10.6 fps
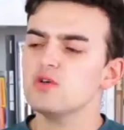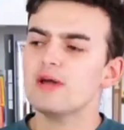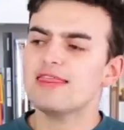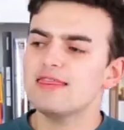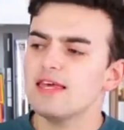So
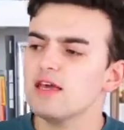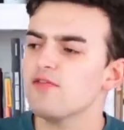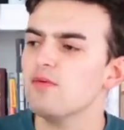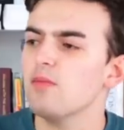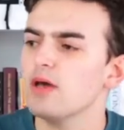I think
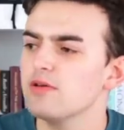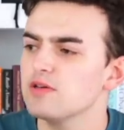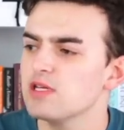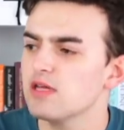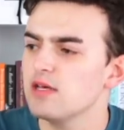from my
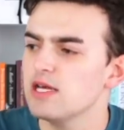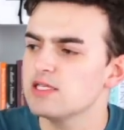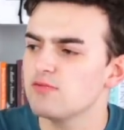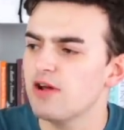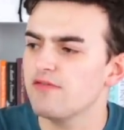understanding,
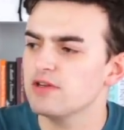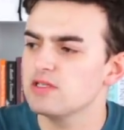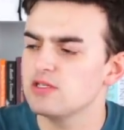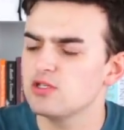it's a reference